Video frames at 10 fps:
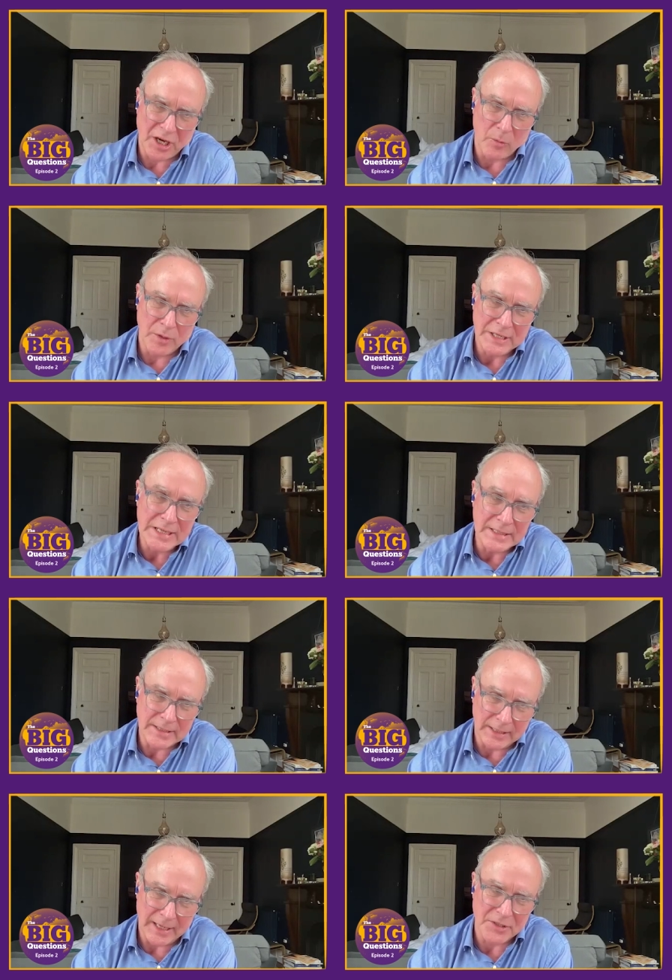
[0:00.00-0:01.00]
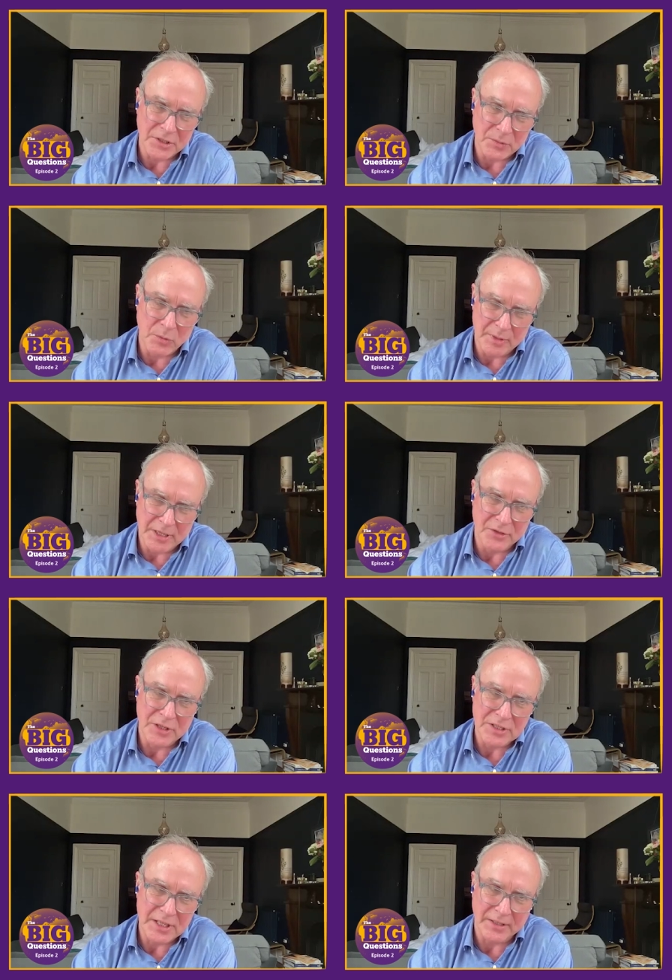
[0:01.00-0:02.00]
those Taiwanese elections
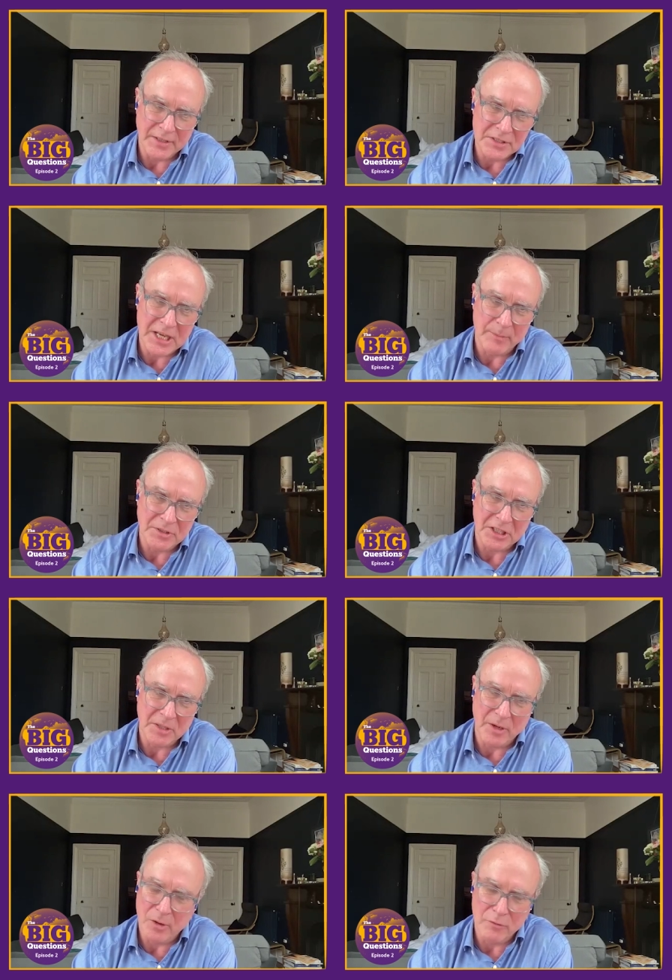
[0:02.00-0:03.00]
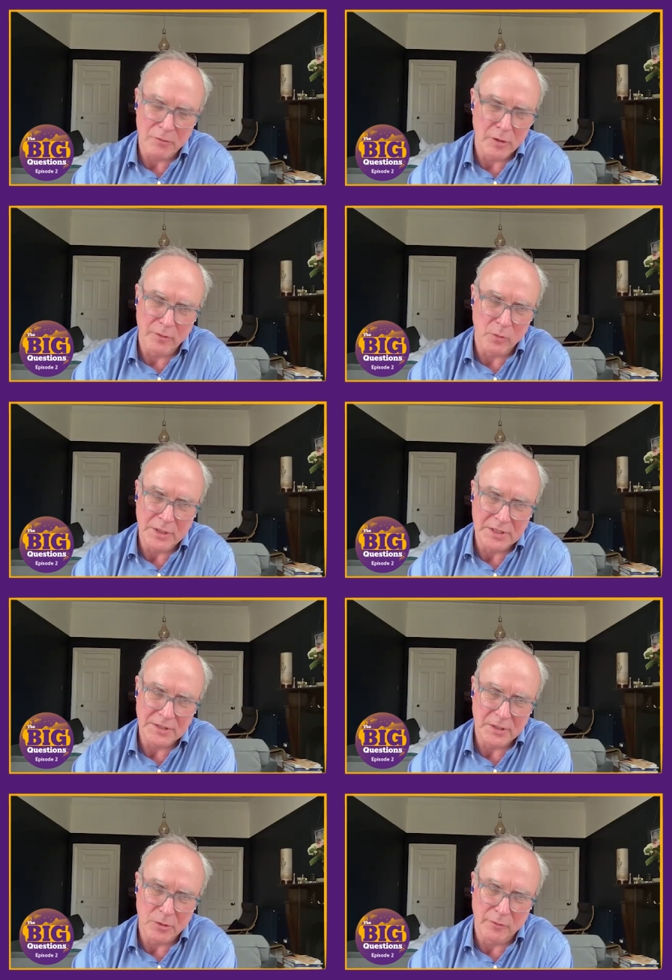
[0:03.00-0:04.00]
will be interesting, and the statements that come out of
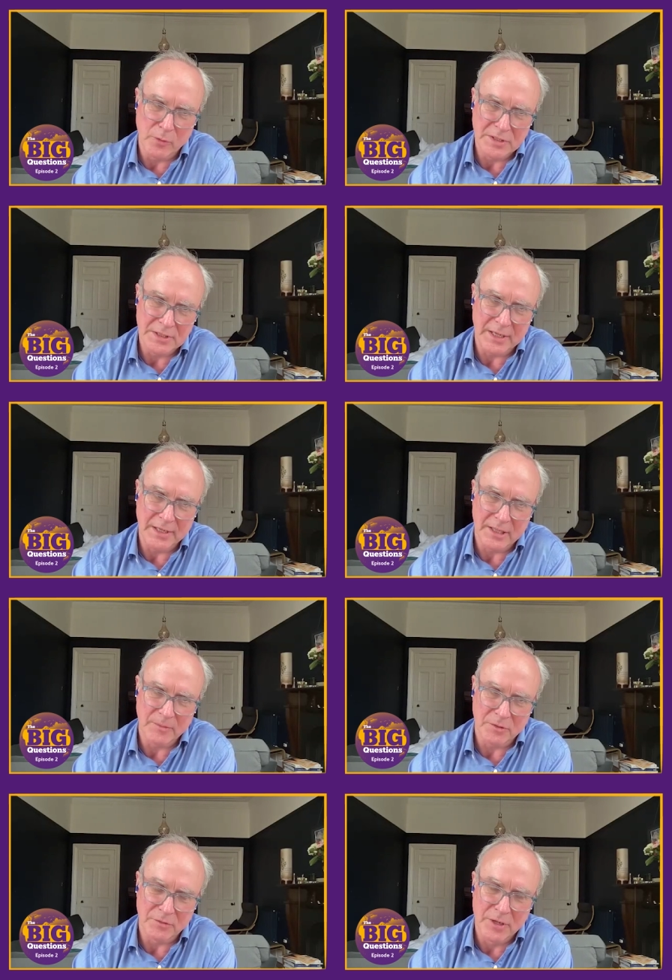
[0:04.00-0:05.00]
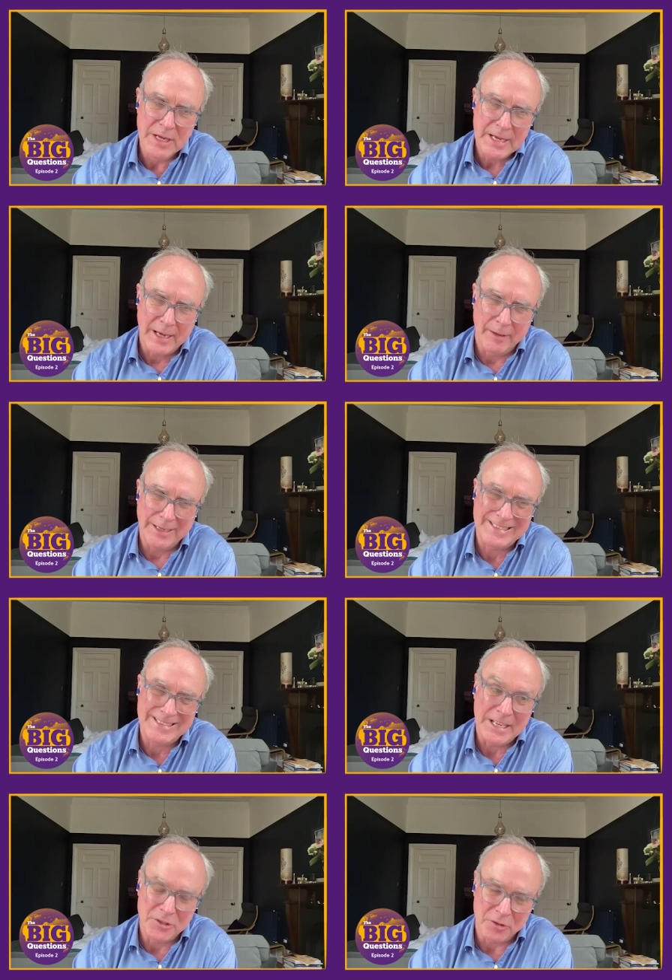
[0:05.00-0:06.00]
whoever wins whoever wins that in terms of
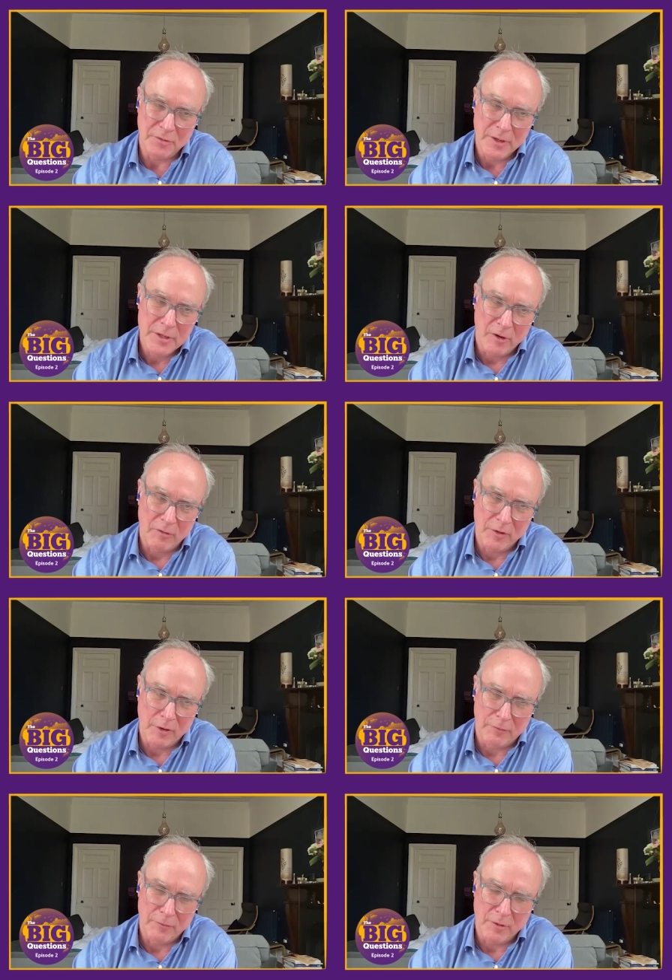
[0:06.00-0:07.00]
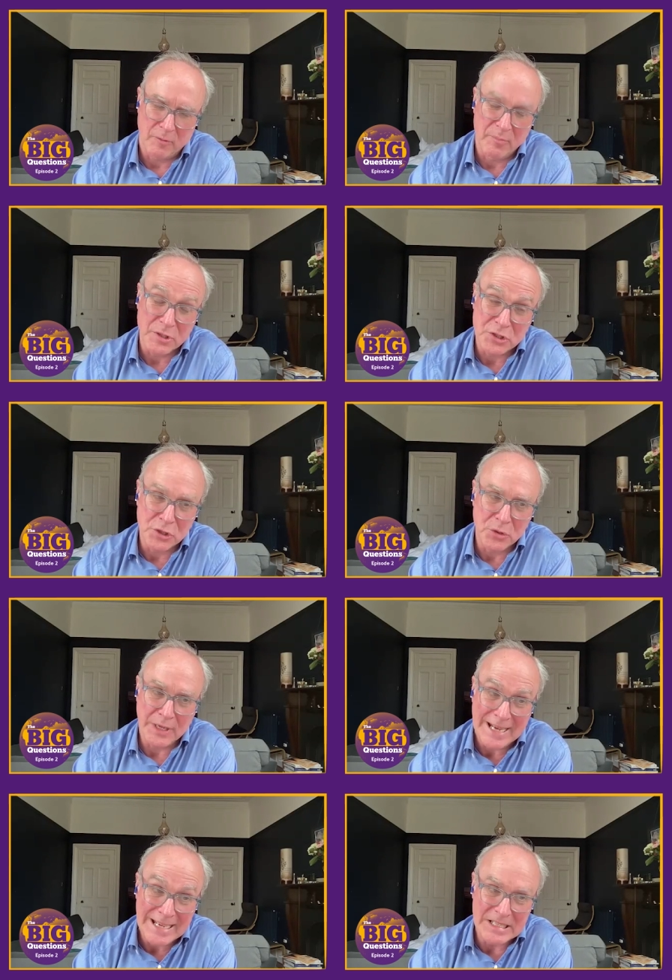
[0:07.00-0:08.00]
uh, a sense of, of of of
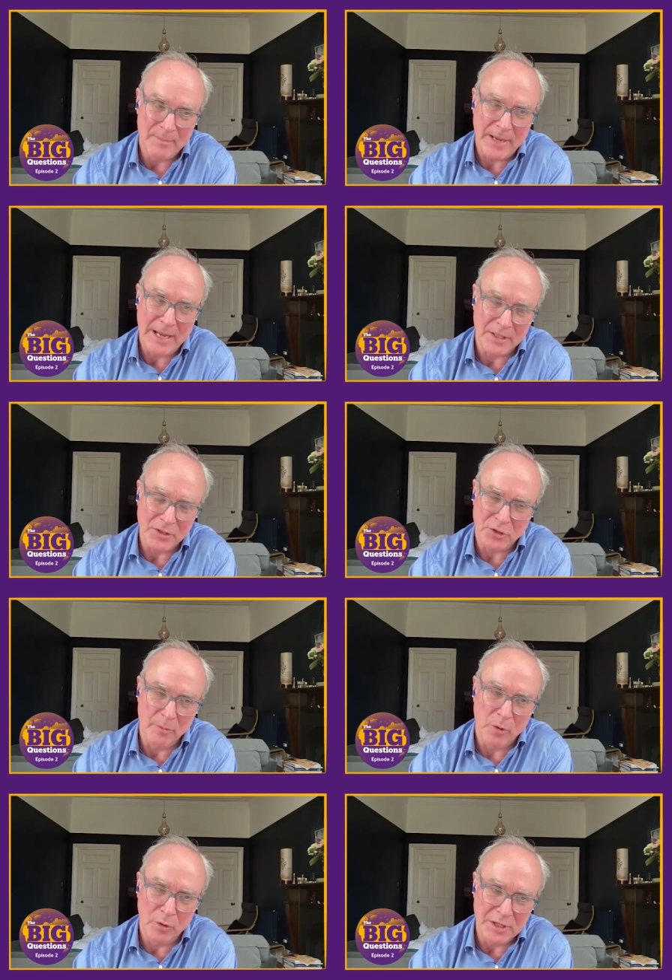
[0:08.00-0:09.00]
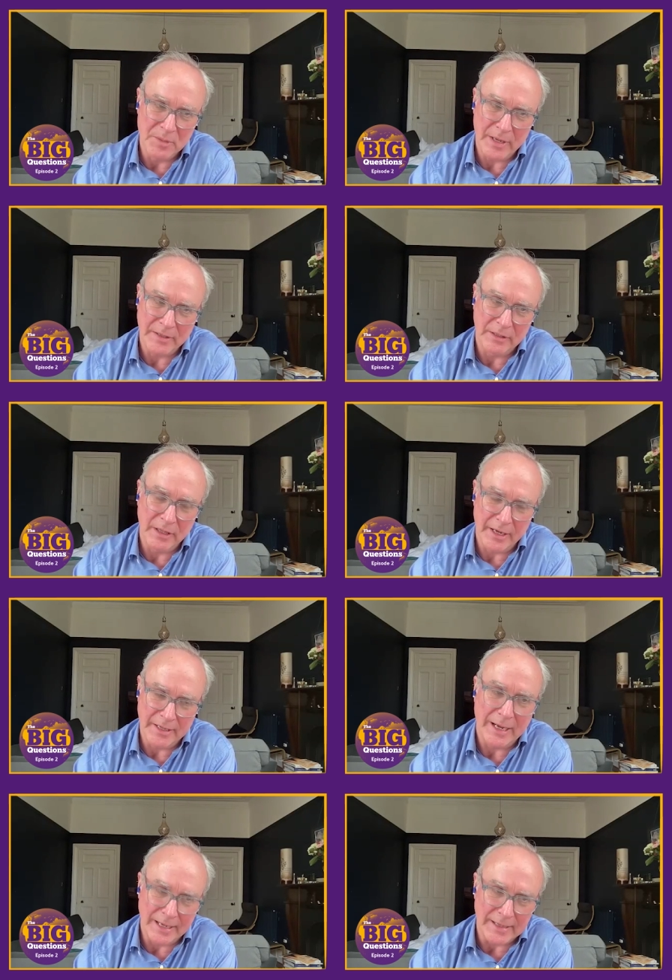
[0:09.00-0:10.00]
pursuing independence or a more
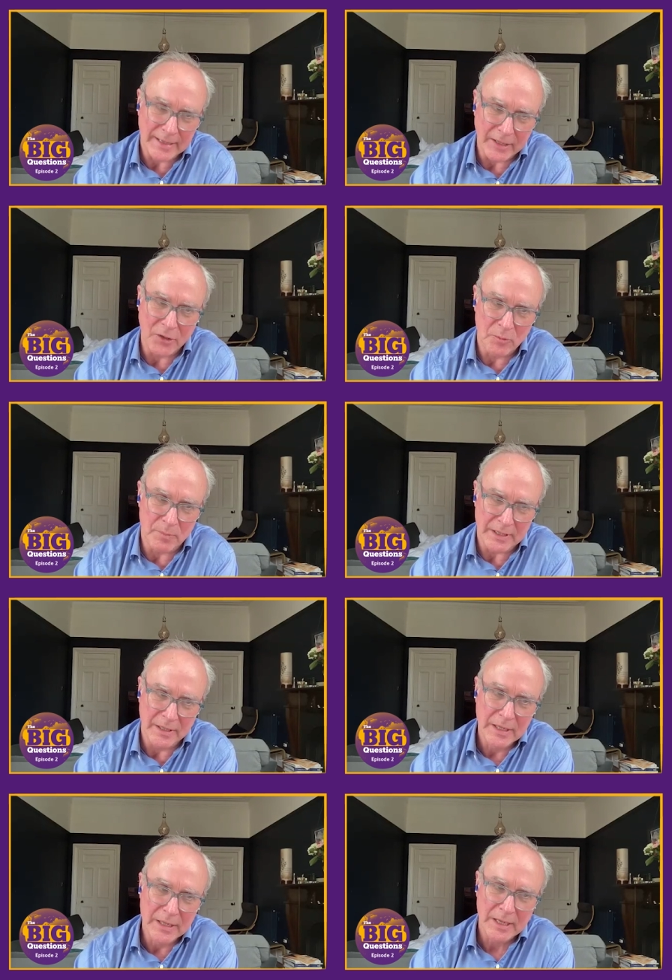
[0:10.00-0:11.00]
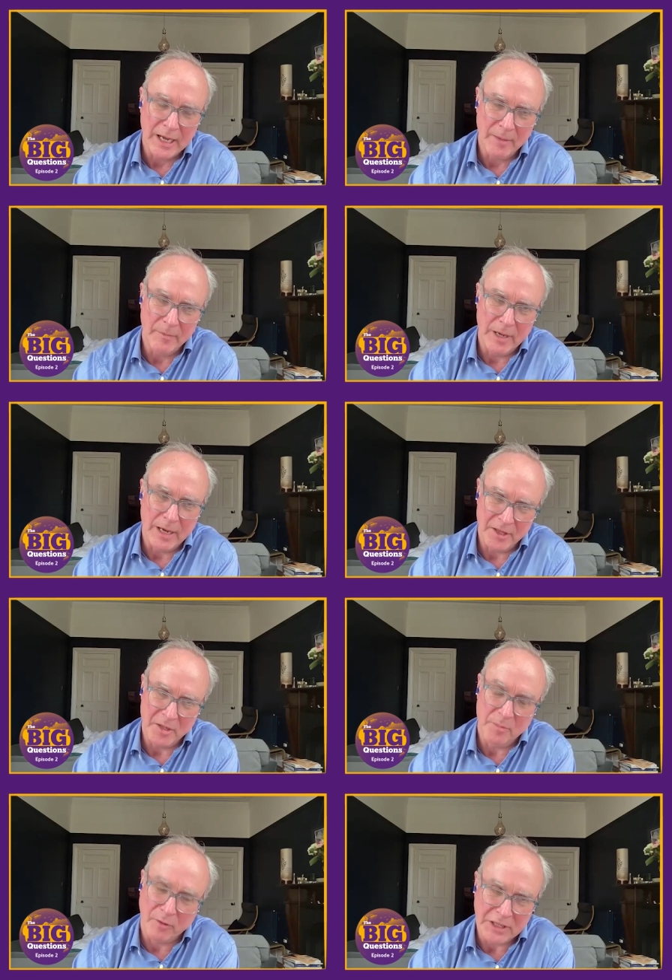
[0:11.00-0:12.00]
independent line, I think could be
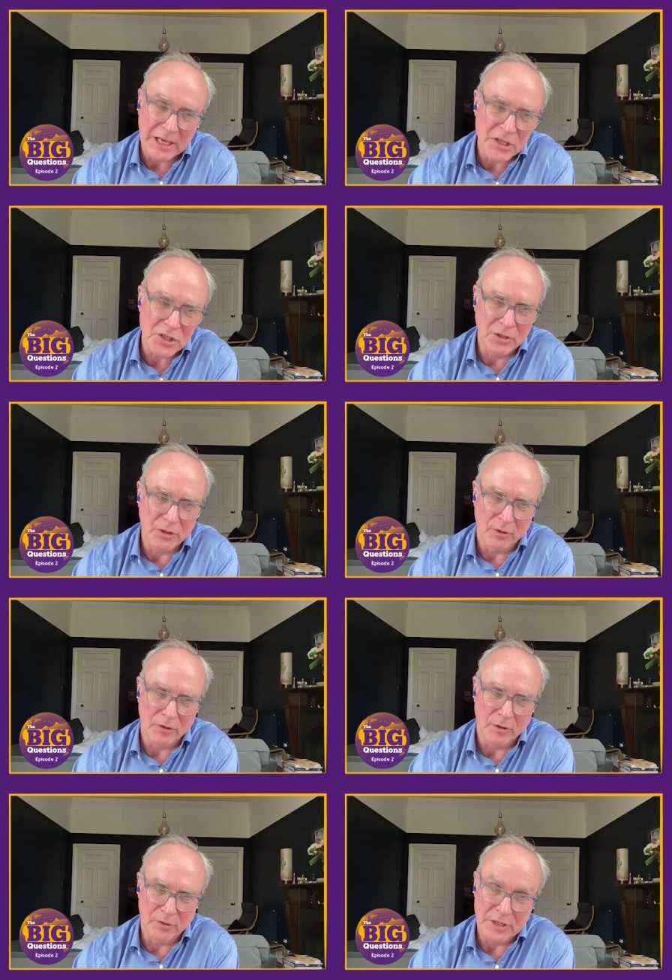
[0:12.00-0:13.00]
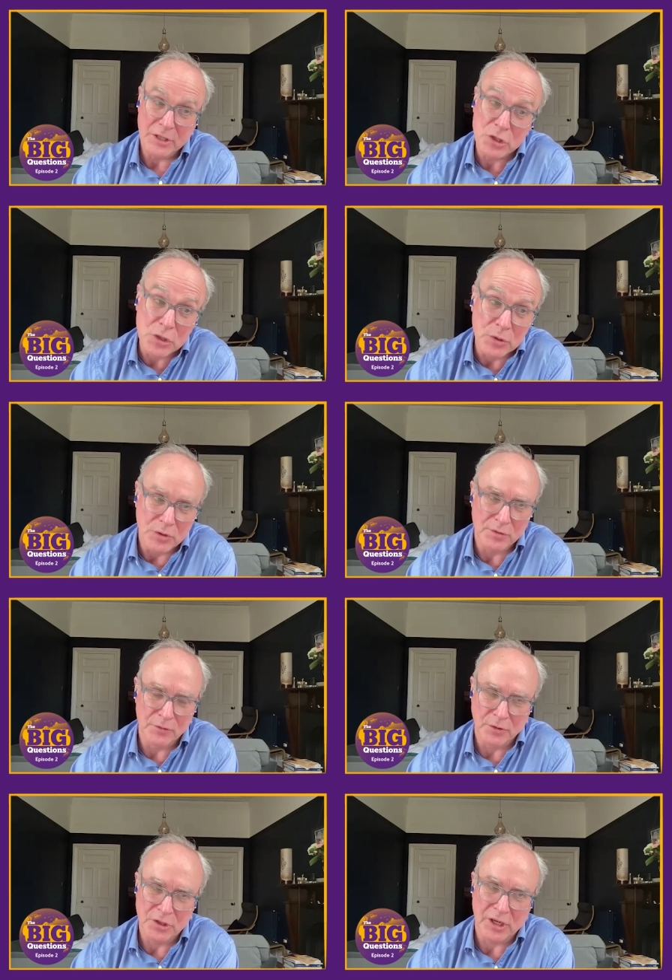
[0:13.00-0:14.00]
um, either the provocation or, or the
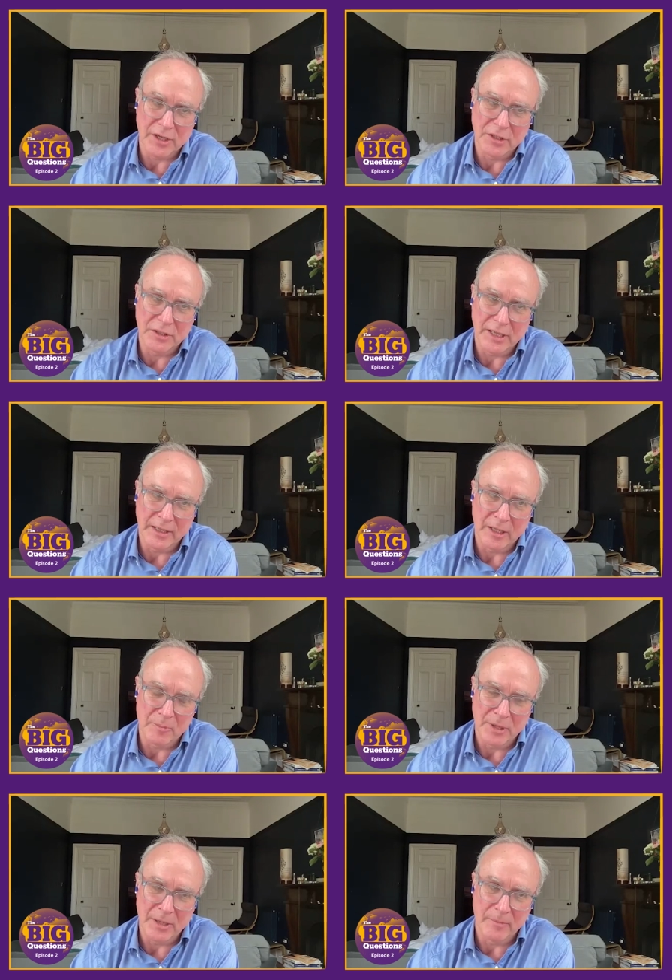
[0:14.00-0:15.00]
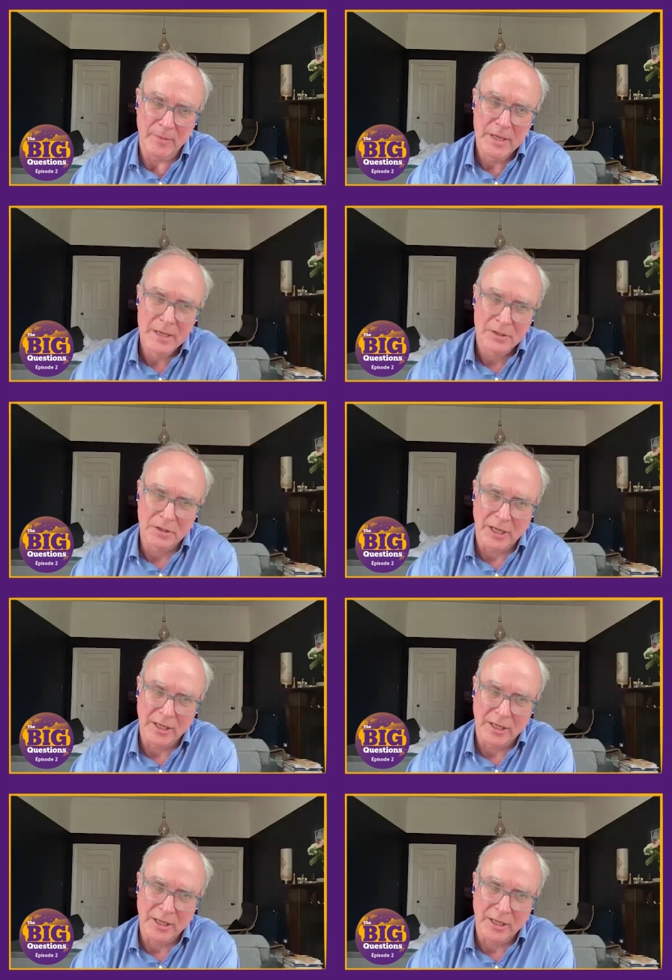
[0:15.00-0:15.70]
excuse for China to dial up um,